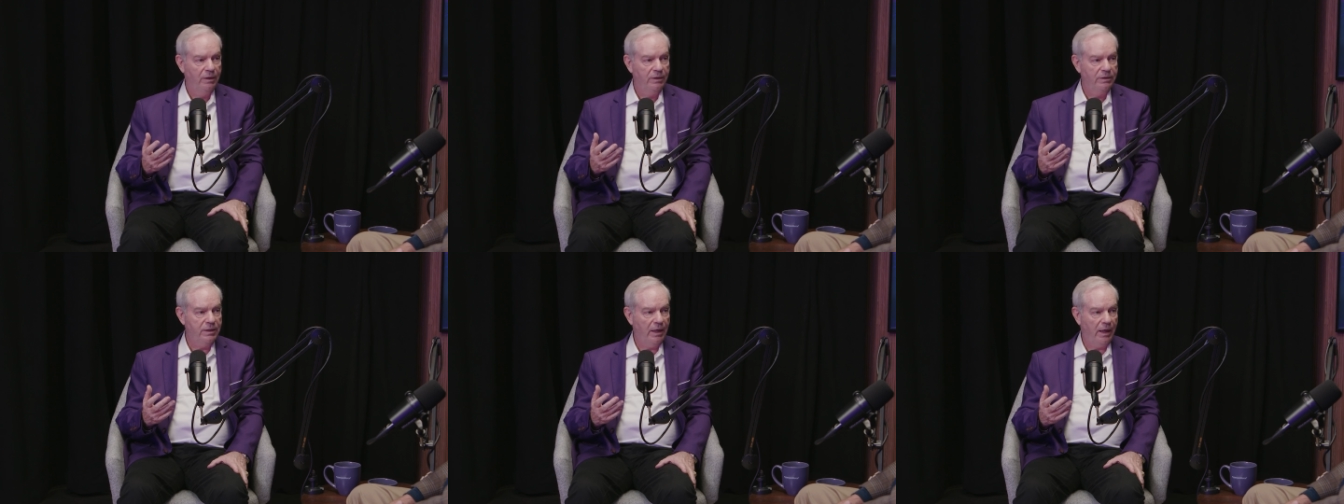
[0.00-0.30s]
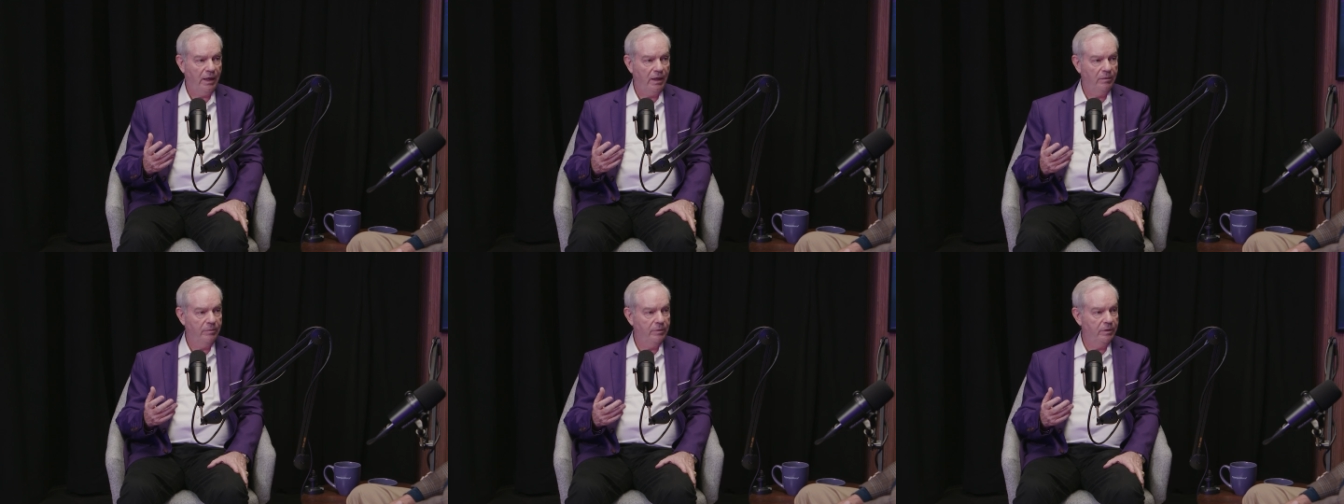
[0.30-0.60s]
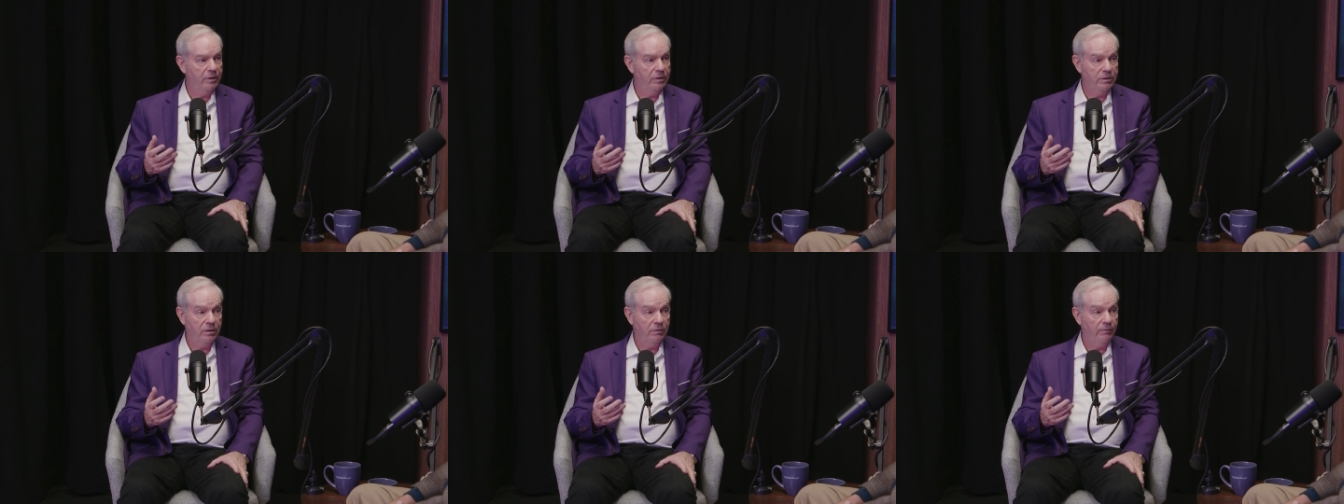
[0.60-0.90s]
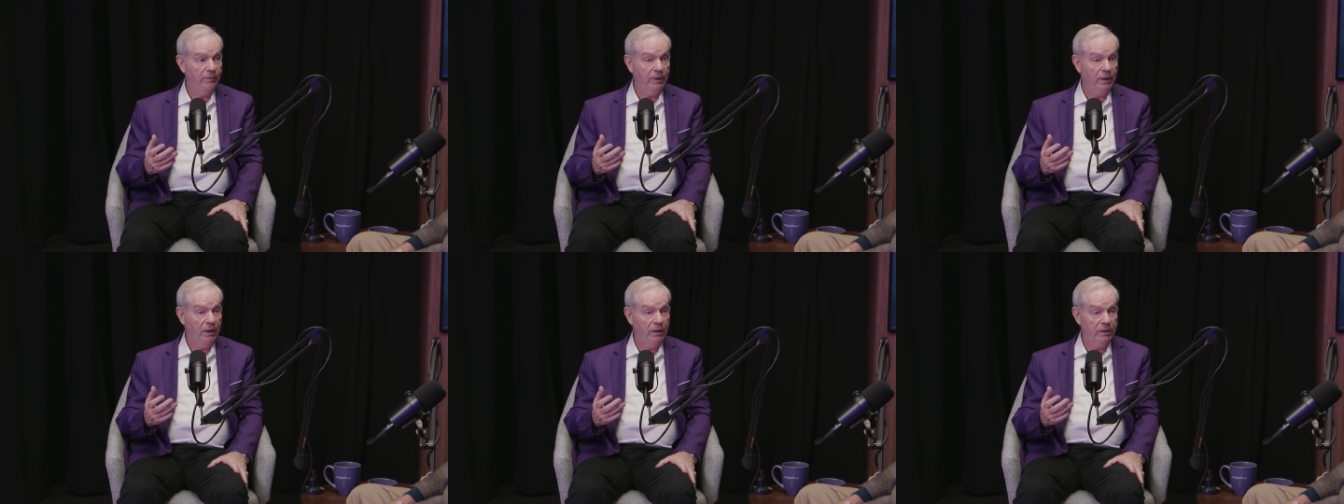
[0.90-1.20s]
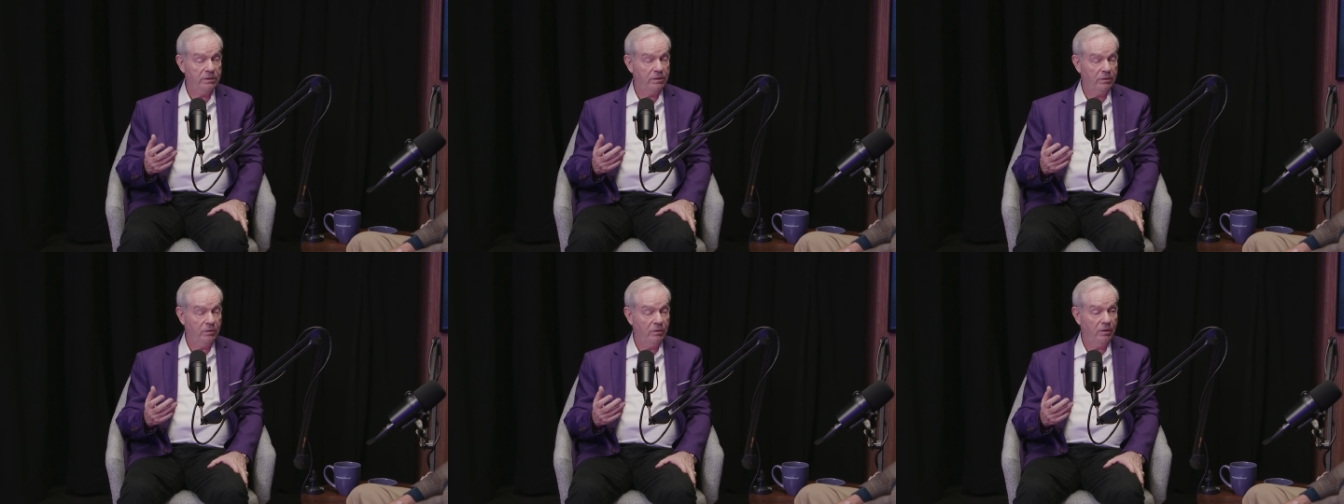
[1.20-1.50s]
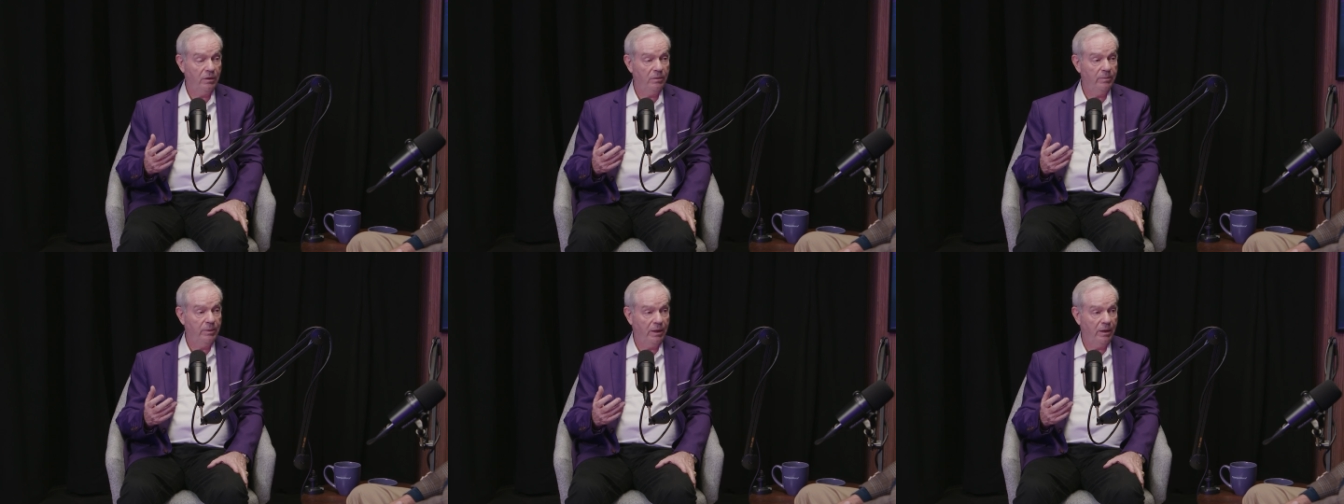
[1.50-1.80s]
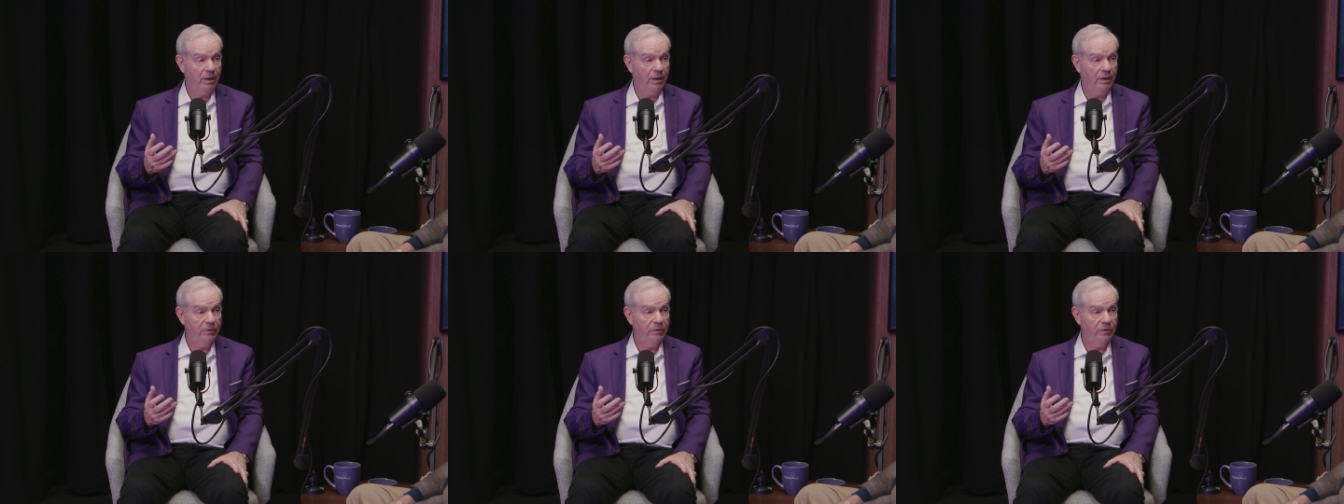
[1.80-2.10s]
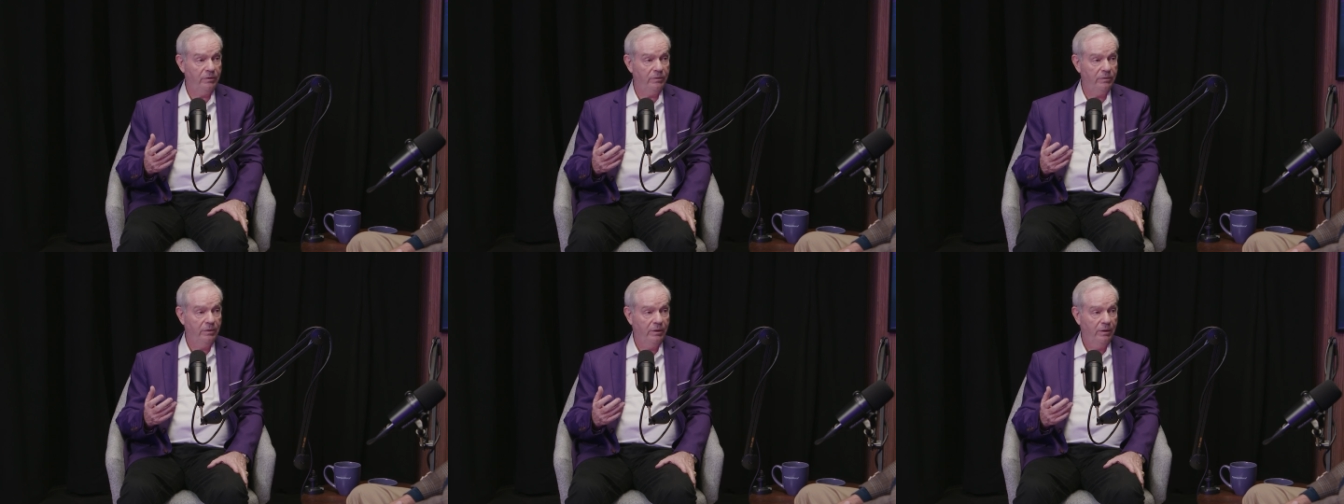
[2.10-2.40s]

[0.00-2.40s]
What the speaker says: tire, because if it hits the car behind you,